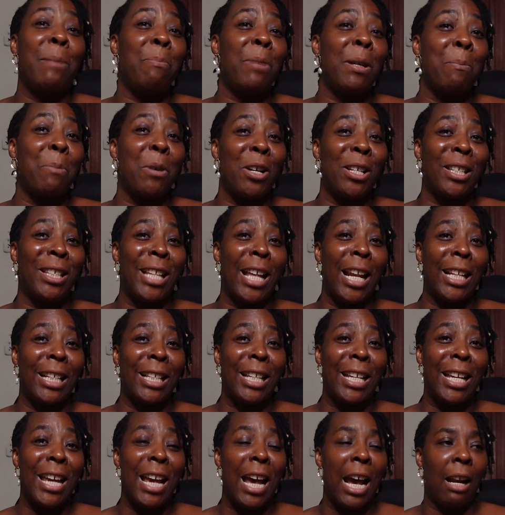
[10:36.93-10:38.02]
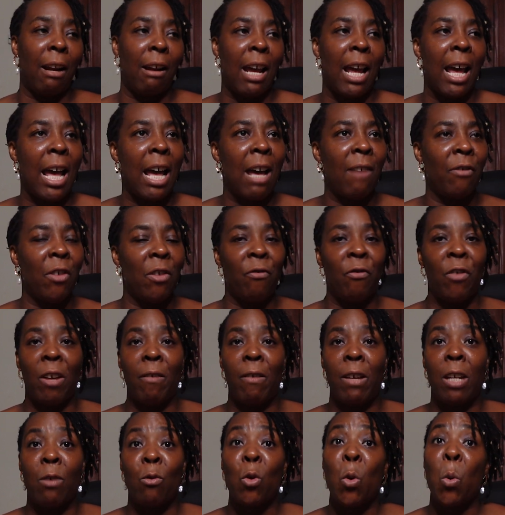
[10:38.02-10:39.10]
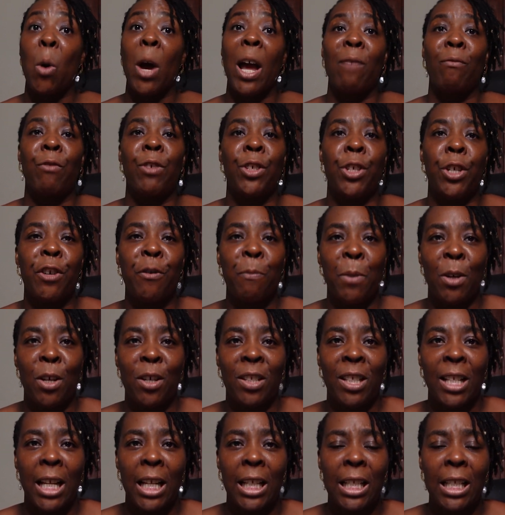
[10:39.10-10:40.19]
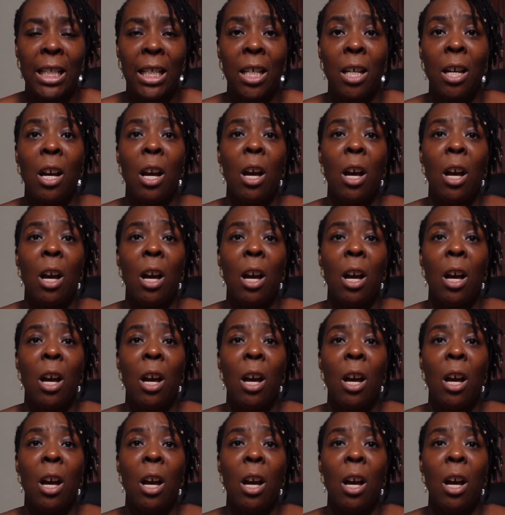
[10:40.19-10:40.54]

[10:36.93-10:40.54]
big personality and I have a very quiet, reserved personality,